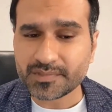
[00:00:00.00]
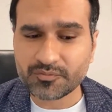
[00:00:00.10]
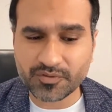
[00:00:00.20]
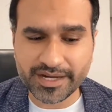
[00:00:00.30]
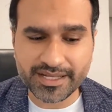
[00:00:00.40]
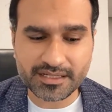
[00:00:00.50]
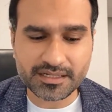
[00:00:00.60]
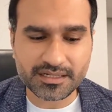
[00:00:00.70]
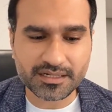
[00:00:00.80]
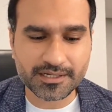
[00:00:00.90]
While
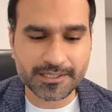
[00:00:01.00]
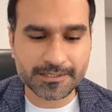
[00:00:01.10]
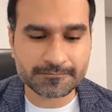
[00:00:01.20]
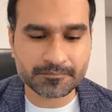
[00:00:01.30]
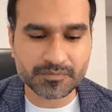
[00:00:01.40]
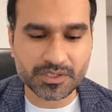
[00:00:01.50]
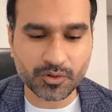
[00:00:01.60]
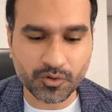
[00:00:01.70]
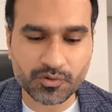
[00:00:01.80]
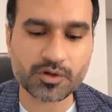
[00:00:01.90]
the
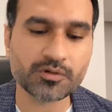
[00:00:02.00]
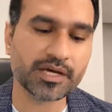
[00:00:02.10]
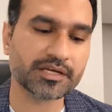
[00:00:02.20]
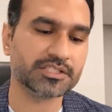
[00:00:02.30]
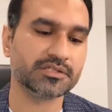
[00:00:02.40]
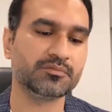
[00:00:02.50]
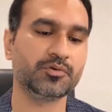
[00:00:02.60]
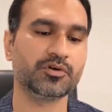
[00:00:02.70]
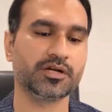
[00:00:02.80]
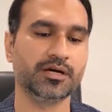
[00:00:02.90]
overall migration
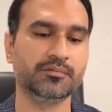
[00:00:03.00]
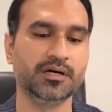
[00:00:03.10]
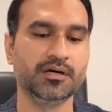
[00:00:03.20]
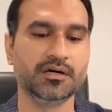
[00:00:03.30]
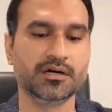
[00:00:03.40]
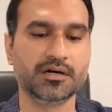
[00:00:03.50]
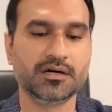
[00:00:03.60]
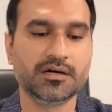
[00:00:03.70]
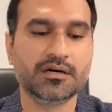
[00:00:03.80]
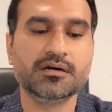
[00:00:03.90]
program,
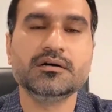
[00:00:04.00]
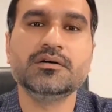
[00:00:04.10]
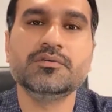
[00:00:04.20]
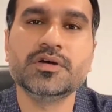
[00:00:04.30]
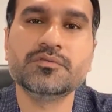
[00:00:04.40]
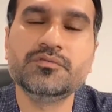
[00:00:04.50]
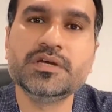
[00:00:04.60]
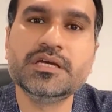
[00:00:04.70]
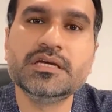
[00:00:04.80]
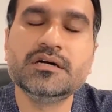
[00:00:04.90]
if
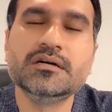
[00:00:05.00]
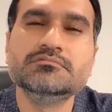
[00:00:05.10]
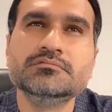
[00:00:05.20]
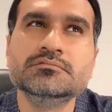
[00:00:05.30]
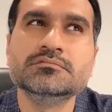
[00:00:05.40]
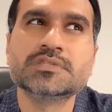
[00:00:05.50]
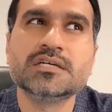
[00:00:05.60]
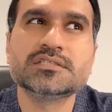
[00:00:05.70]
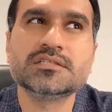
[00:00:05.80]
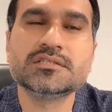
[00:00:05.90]
we
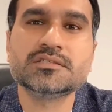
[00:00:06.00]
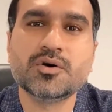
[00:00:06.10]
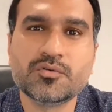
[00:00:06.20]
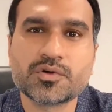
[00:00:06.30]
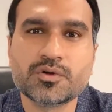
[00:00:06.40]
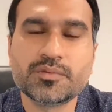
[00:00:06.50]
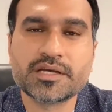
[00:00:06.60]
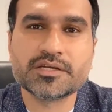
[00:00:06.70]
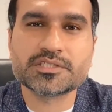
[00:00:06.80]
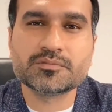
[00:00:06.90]
consider the overall migration